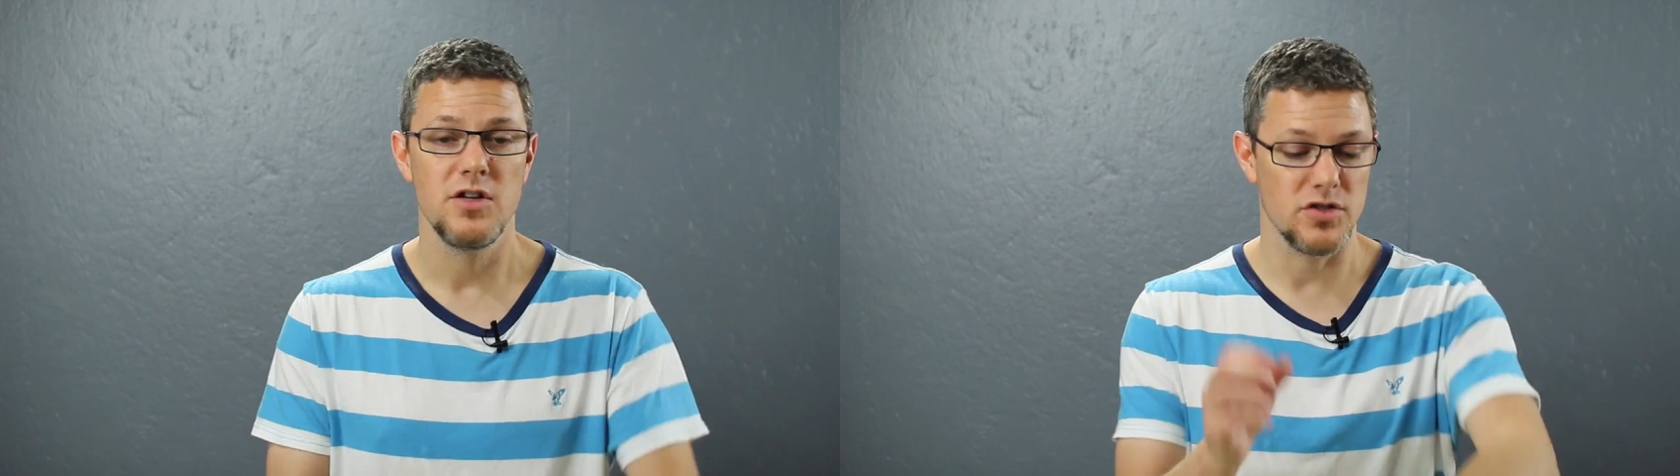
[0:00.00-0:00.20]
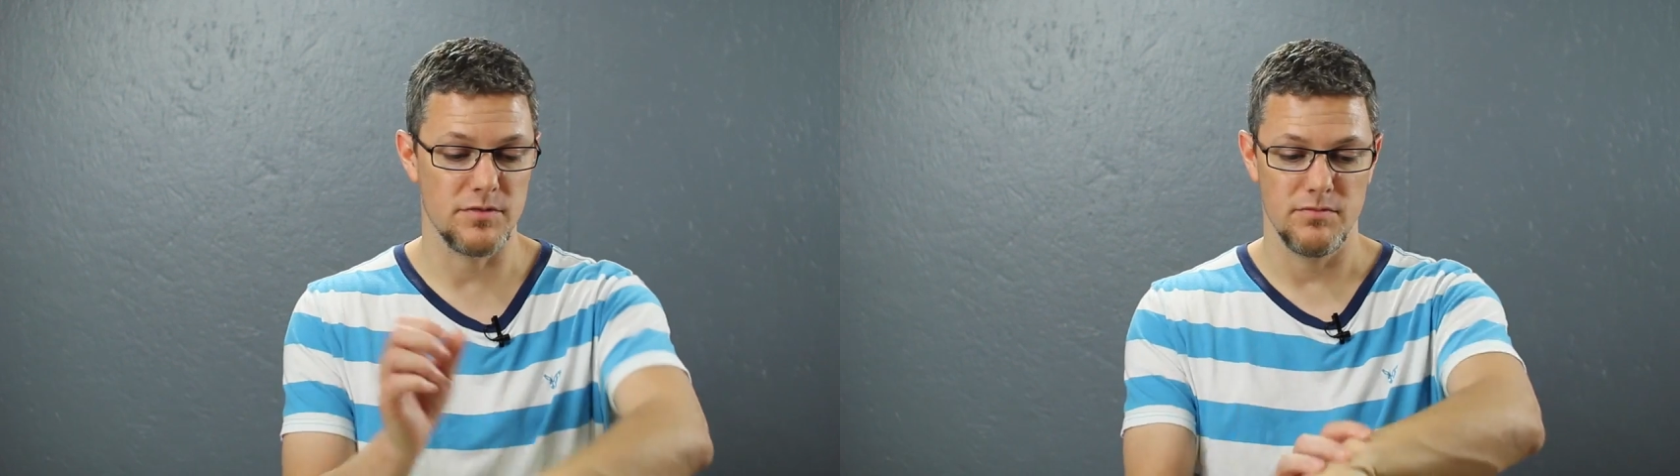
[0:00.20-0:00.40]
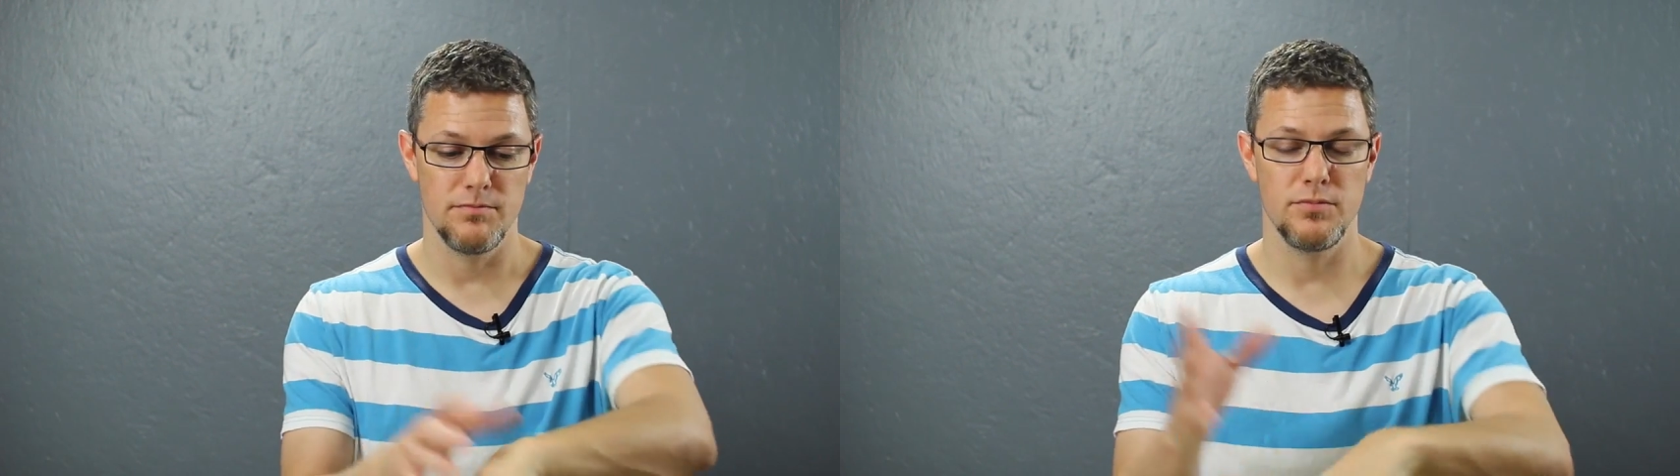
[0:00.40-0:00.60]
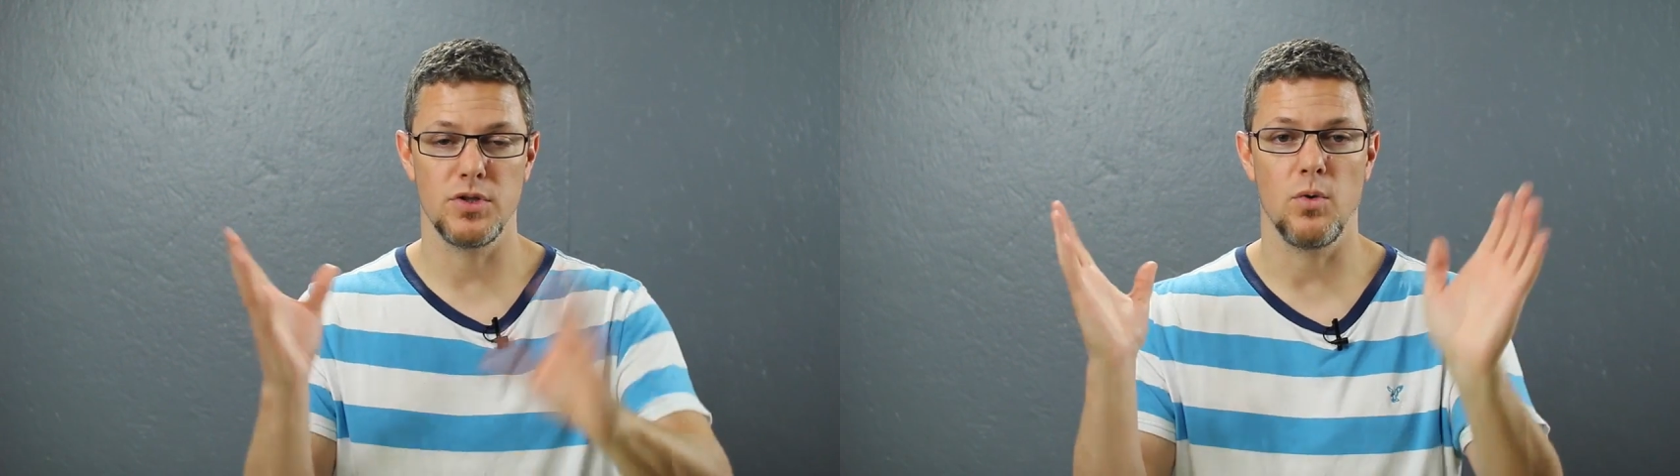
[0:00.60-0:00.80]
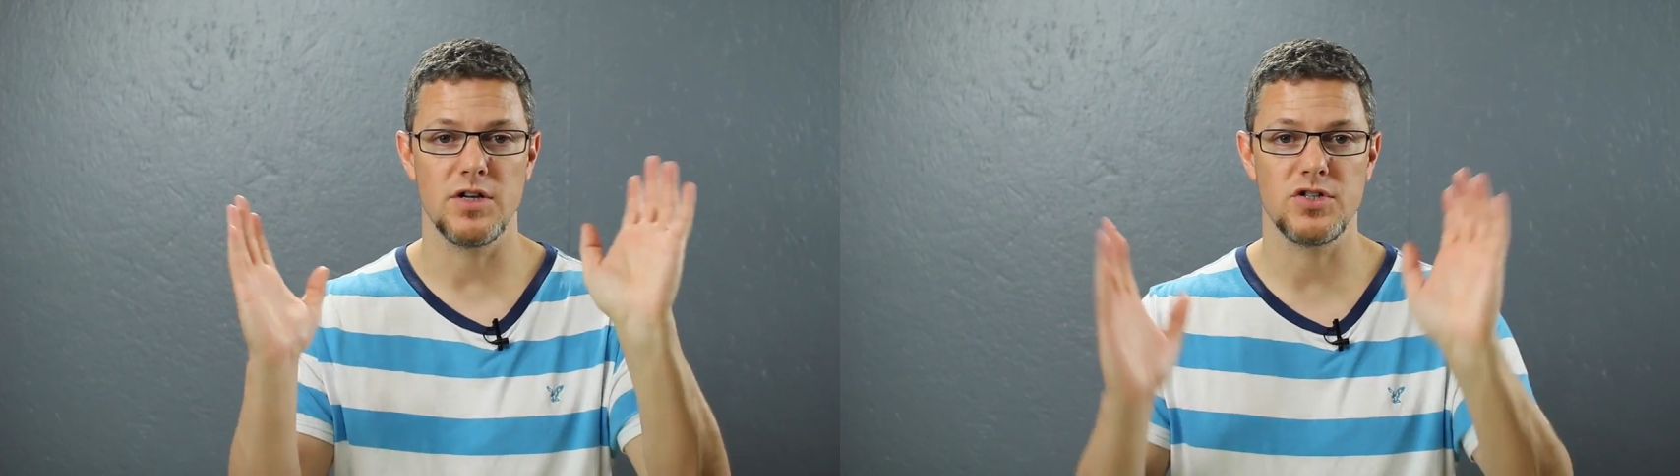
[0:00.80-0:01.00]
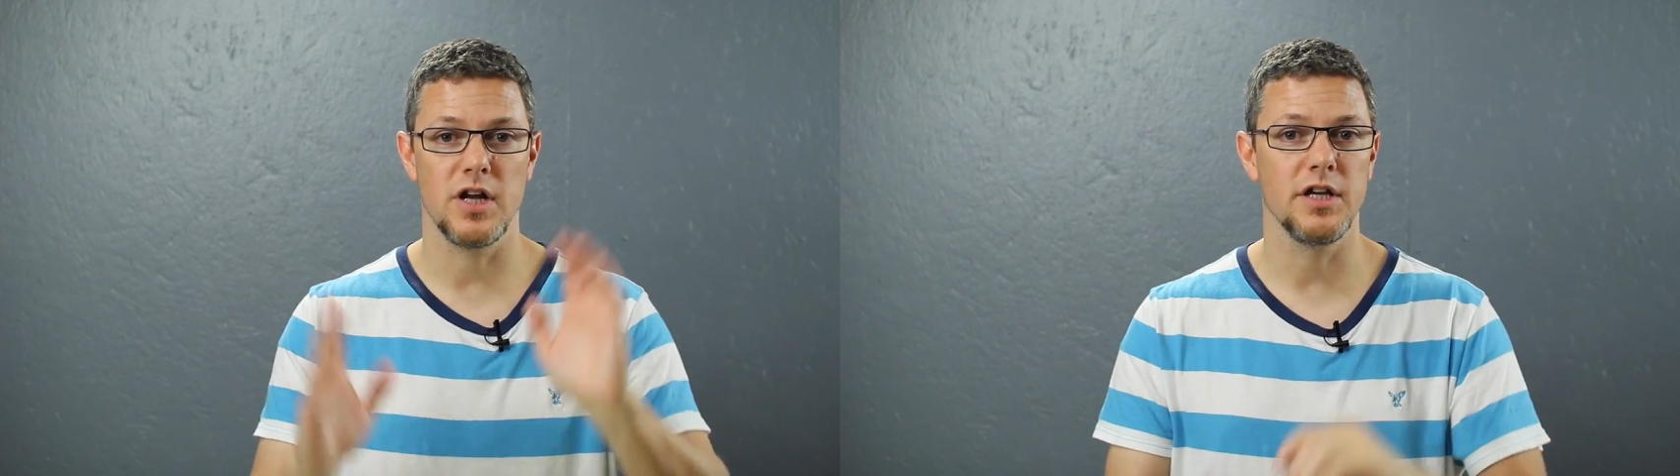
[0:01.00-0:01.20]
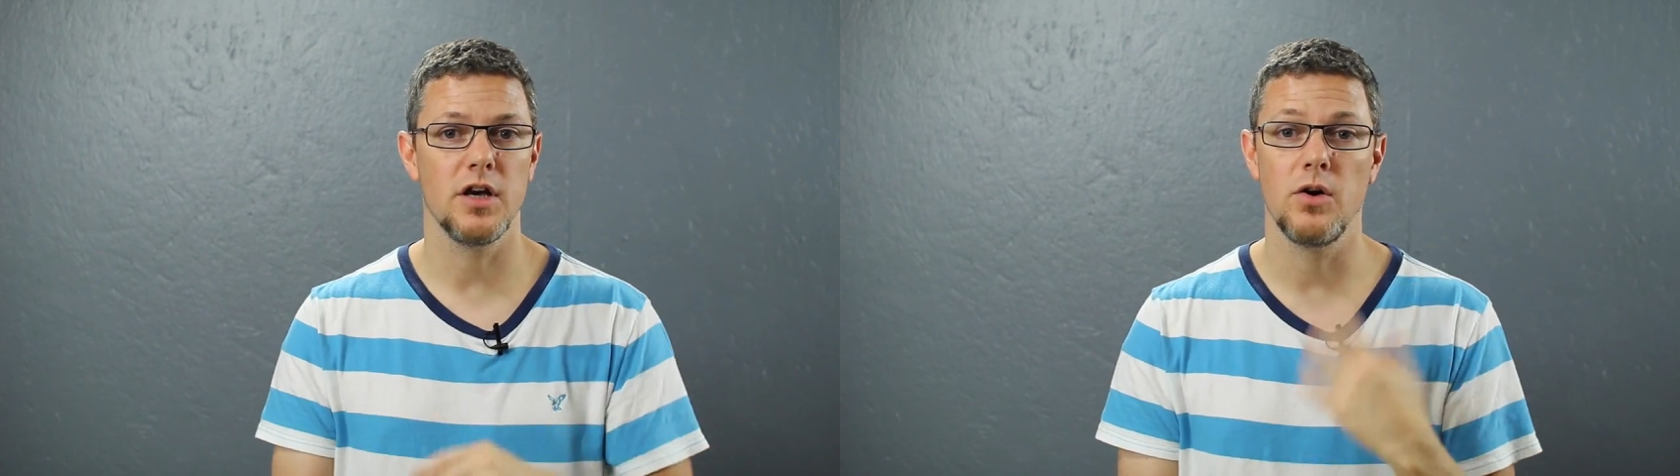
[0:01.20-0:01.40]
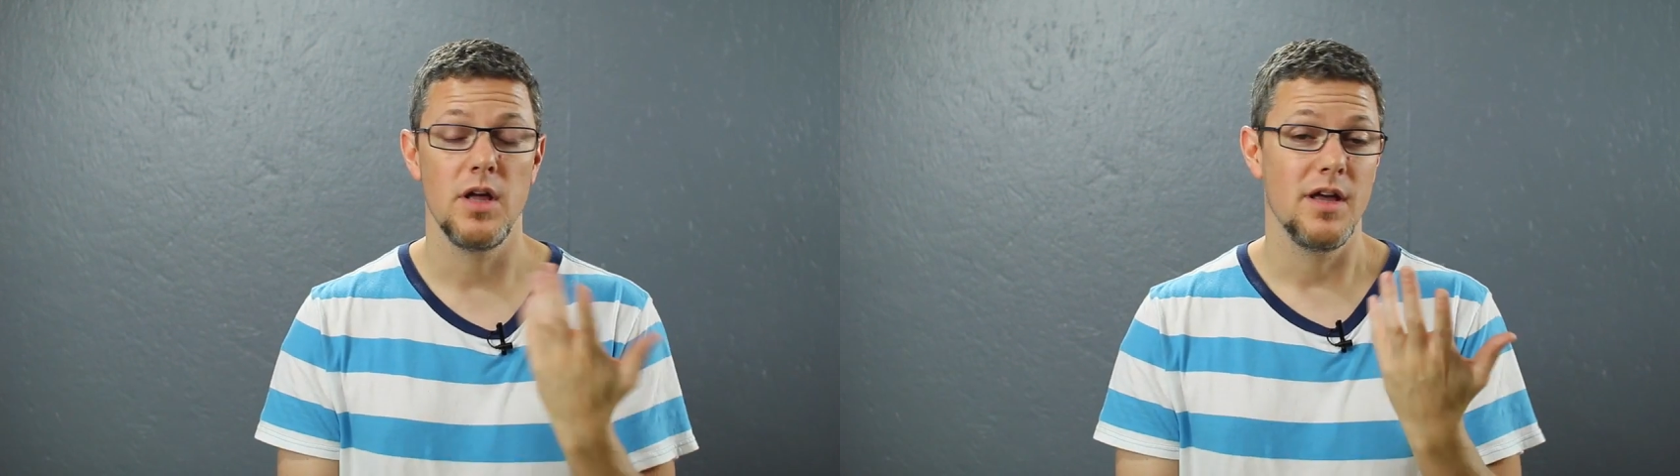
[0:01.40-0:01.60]
just put the watch on and
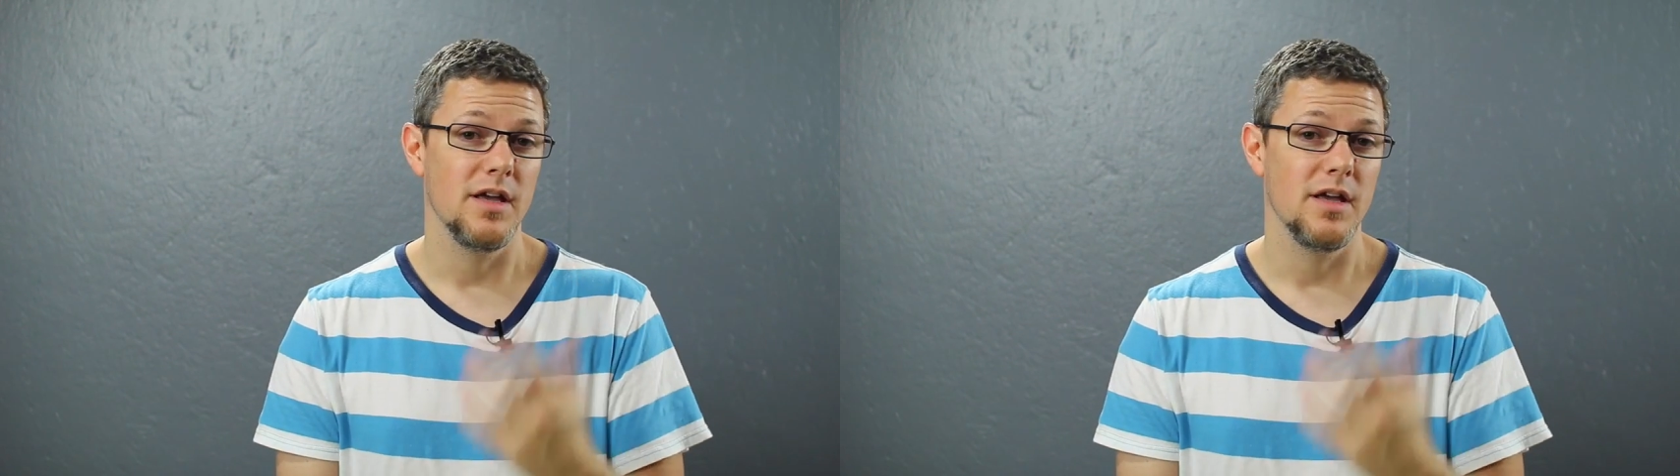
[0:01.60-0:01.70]
go.